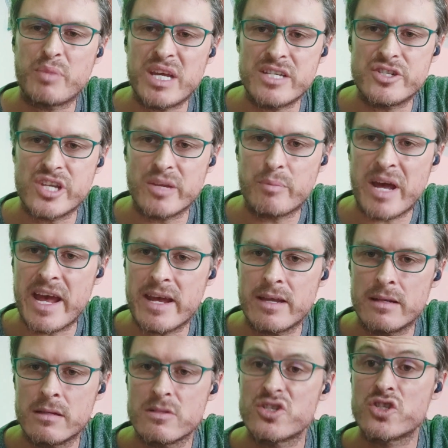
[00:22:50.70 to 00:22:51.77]
a pinching
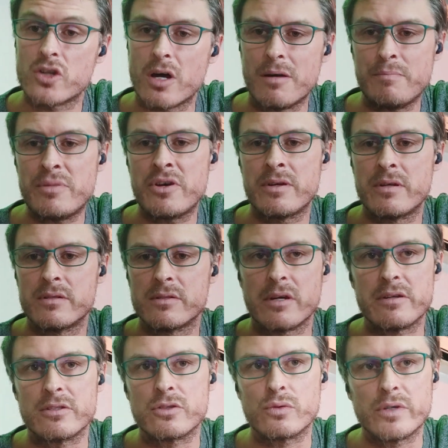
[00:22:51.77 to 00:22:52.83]
pain, stop,
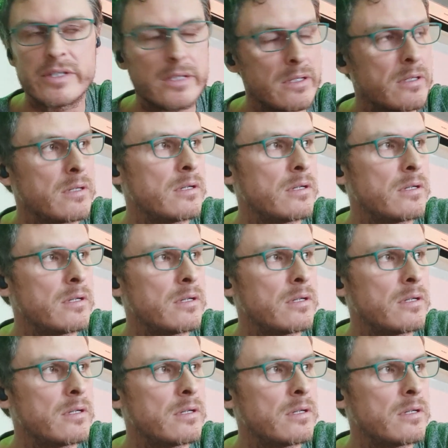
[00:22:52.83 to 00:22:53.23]
don't do it.